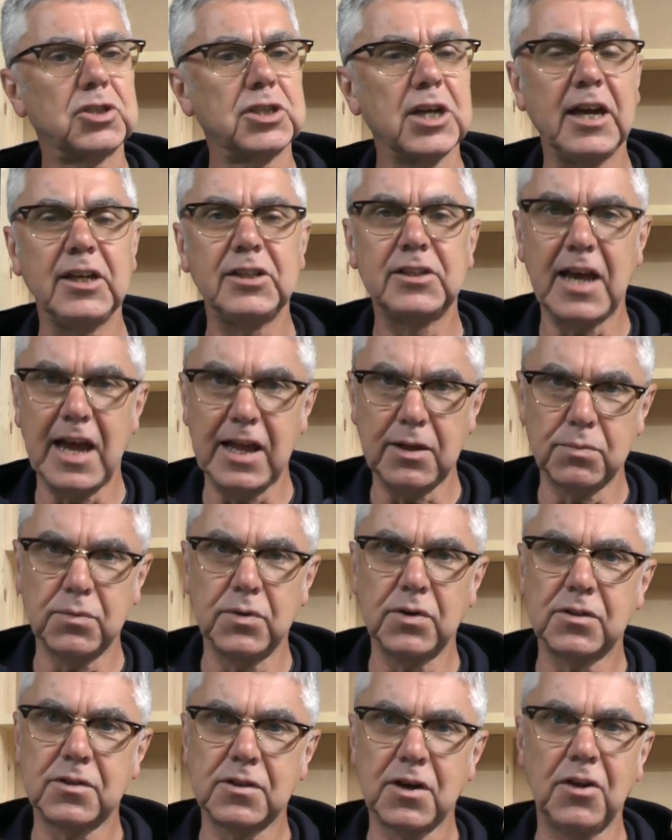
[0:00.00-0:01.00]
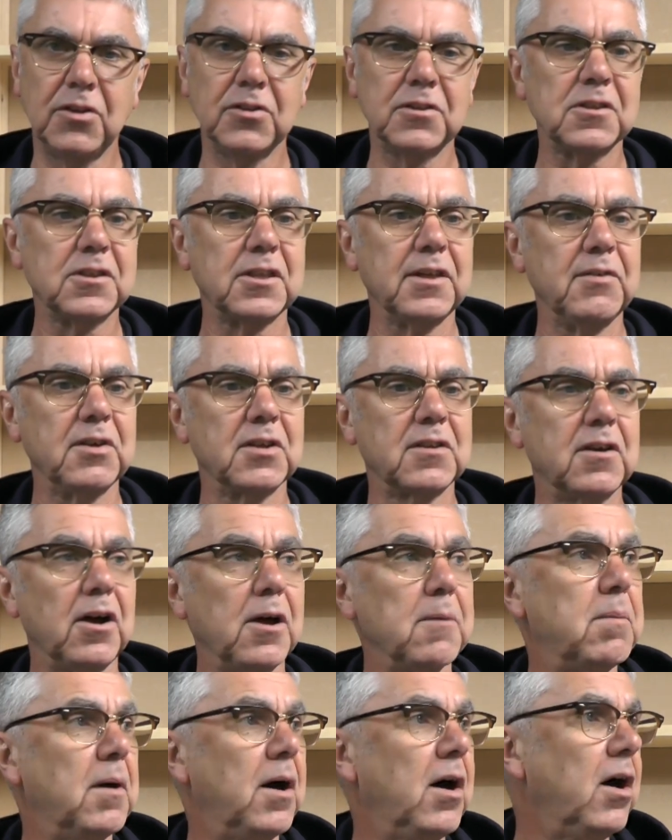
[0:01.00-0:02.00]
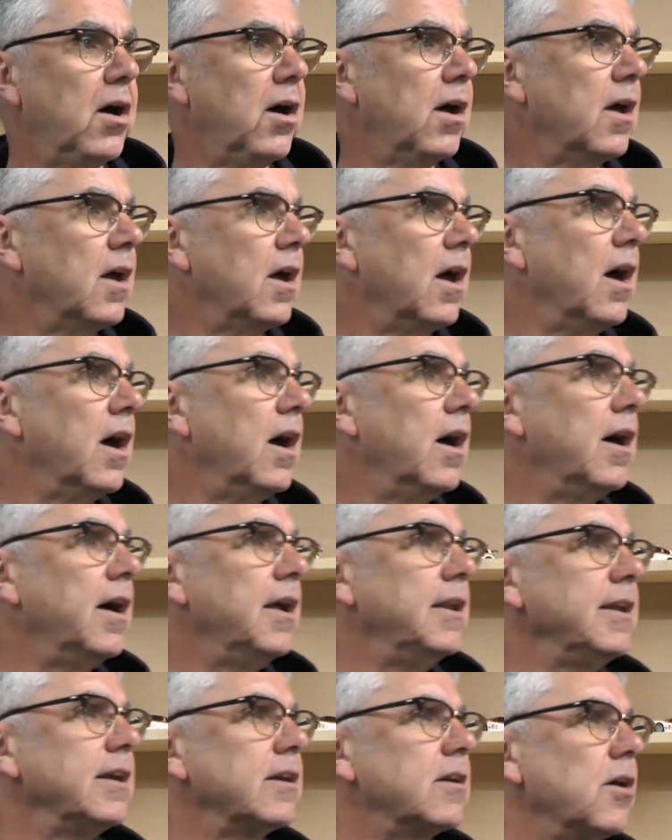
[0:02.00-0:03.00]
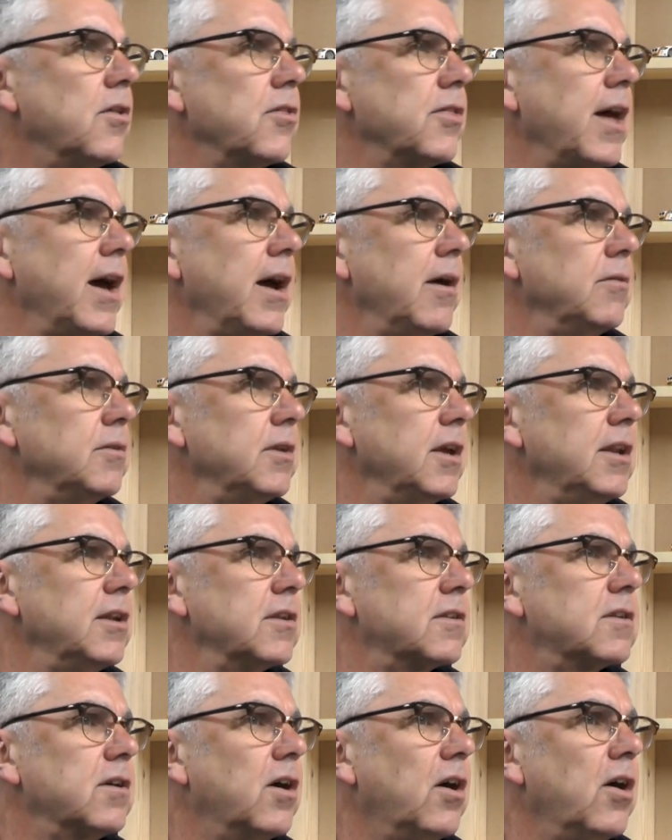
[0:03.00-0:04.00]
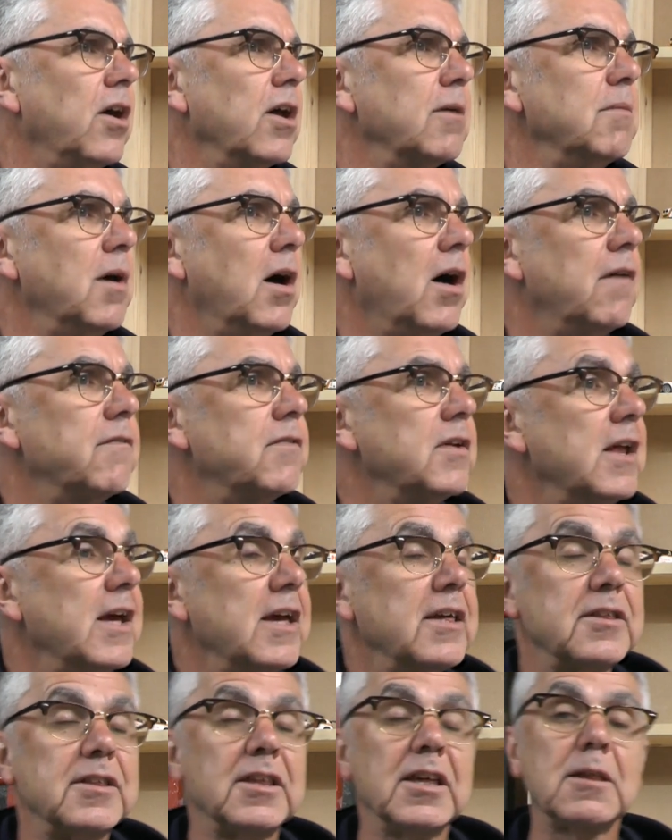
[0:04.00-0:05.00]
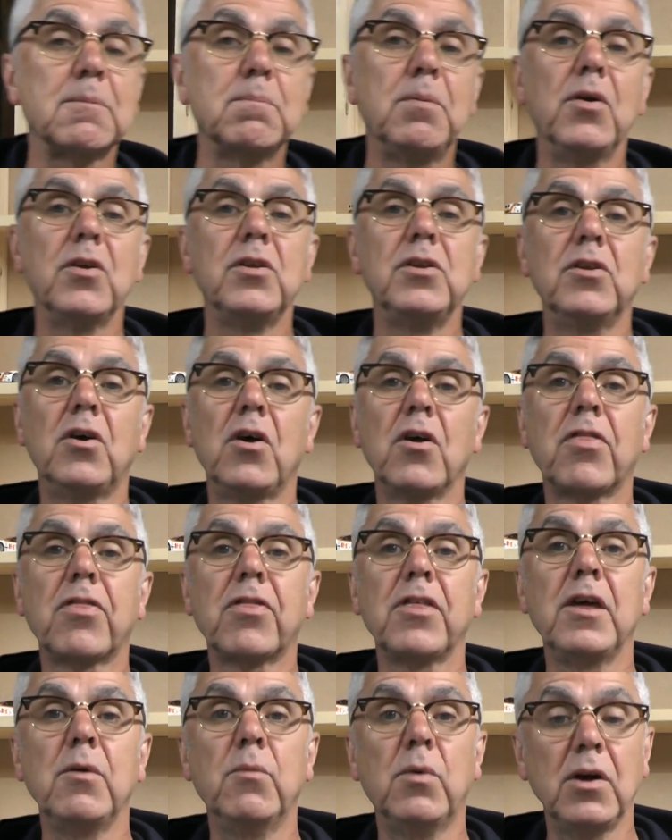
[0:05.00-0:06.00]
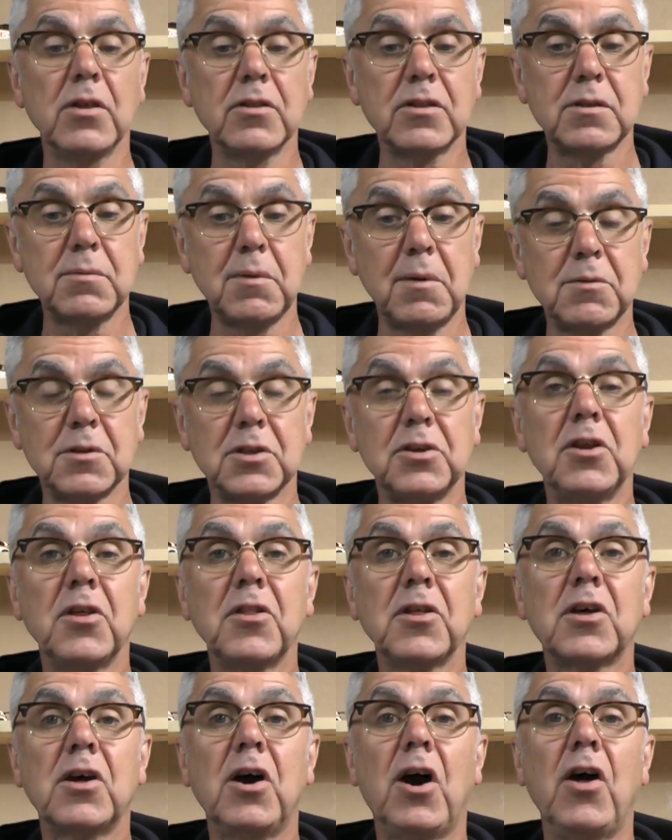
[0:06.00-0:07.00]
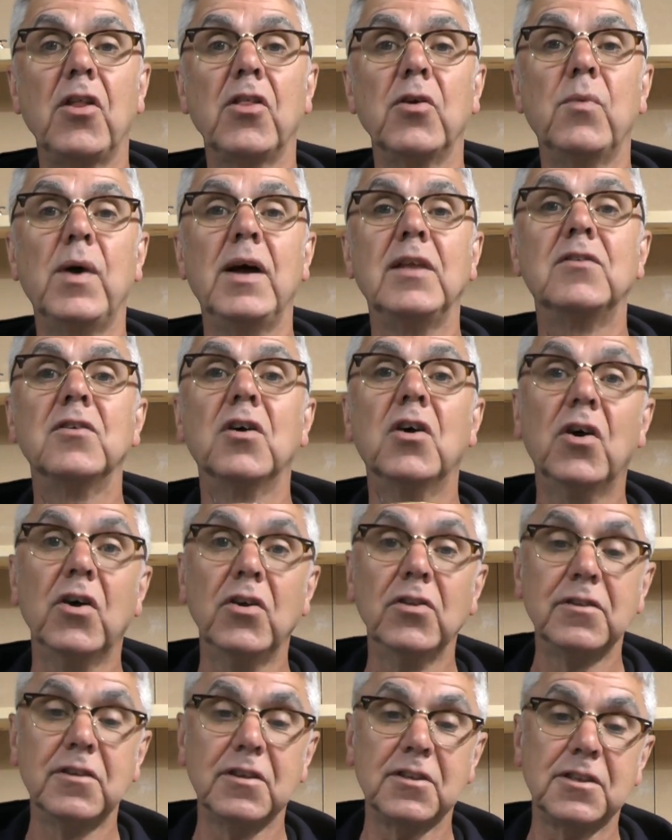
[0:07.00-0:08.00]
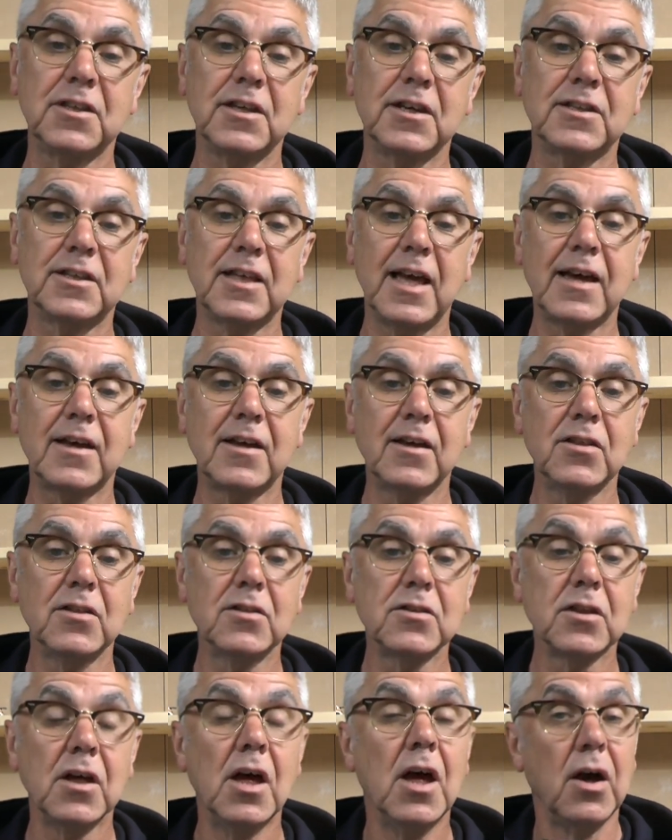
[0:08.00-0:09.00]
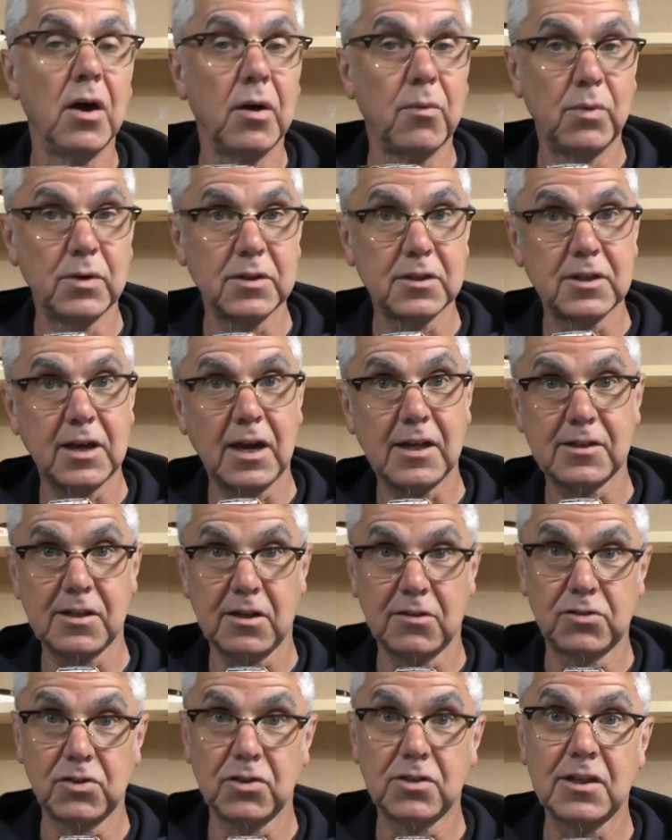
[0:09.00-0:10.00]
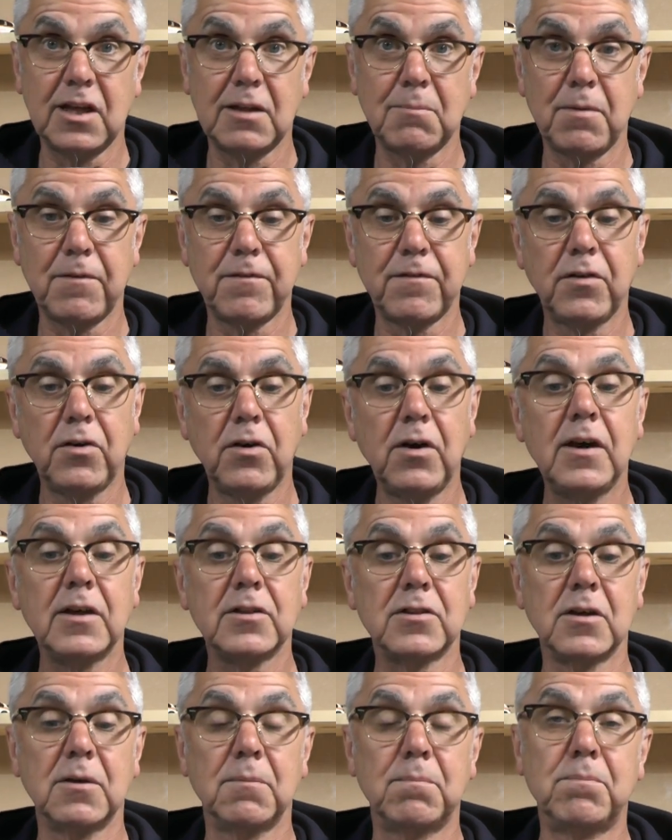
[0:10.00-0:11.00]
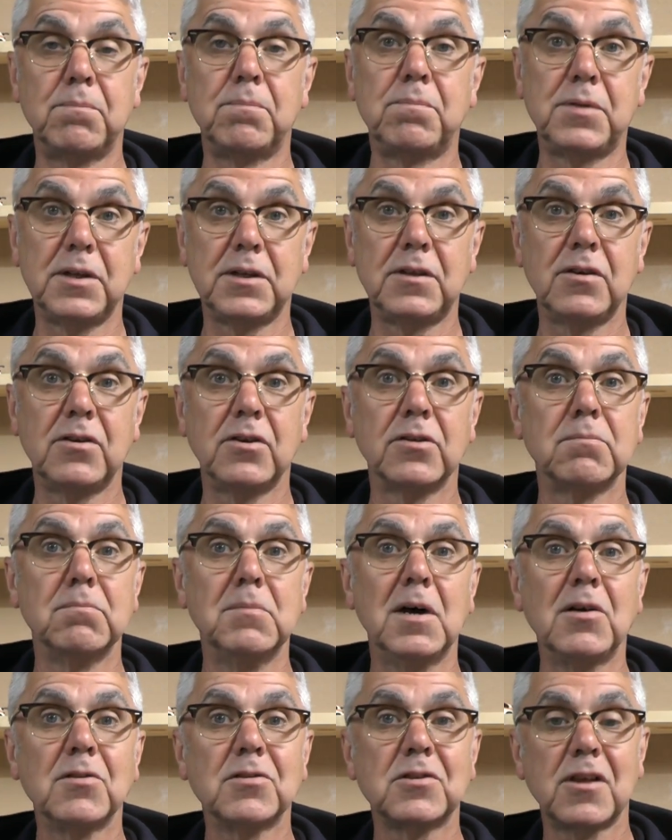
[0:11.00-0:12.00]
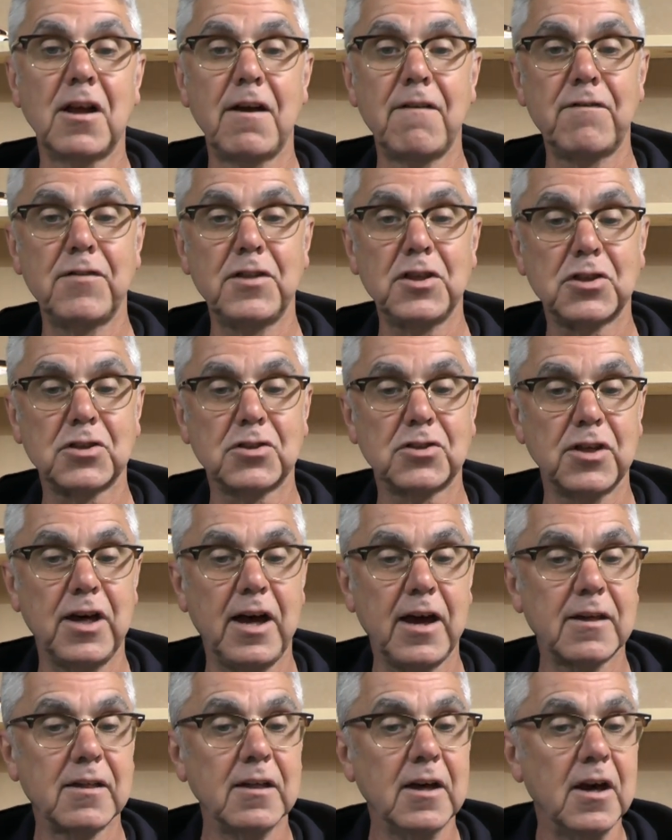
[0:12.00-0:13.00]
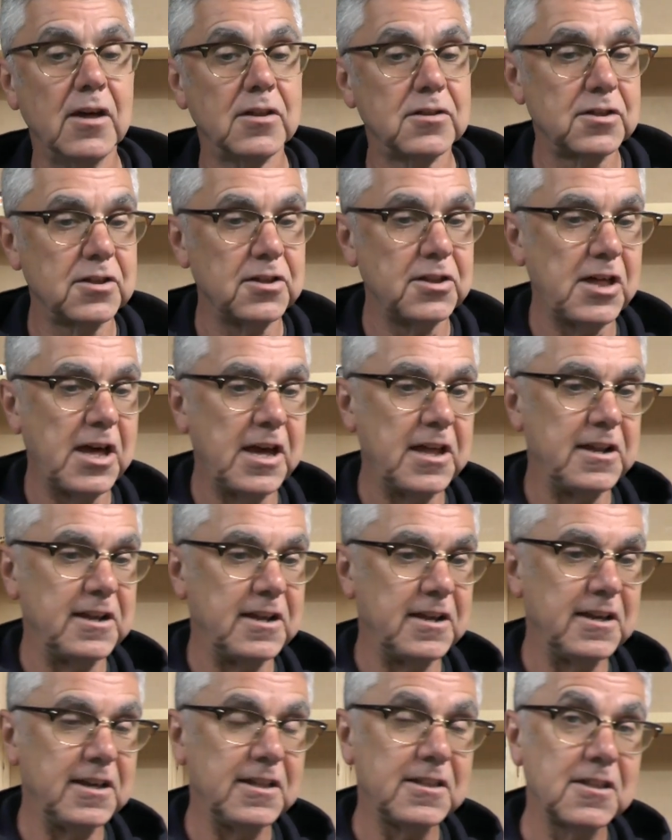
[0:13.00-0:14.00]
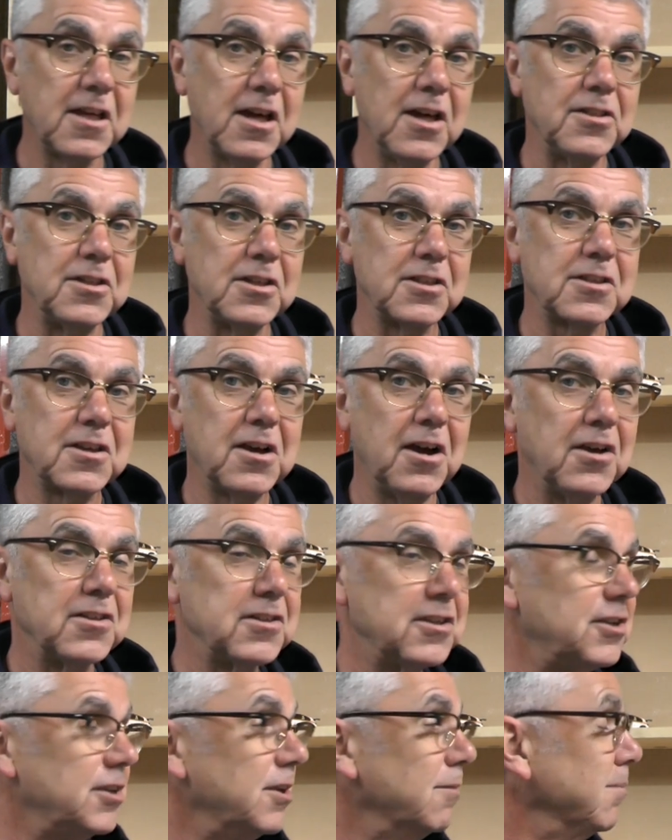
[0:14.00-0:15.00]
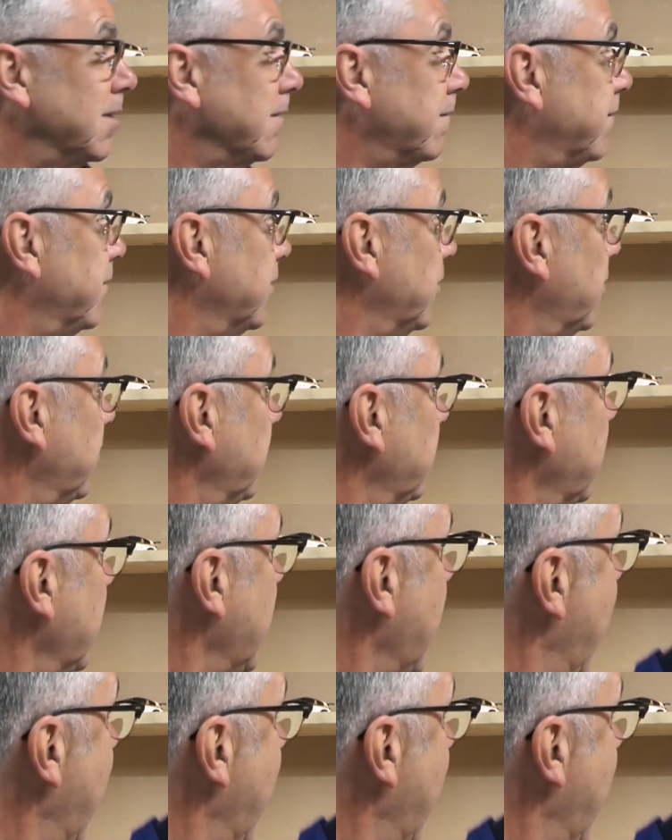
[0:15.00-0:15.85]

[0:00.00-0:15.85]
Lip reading: Jade Edwards' Honda Civic Type R, and it got round in a time of 6.931, so it was another car that went under 6 seconds, which, as I just said before, is a pretty good milestone for this track. So there it is, this car's in number 4,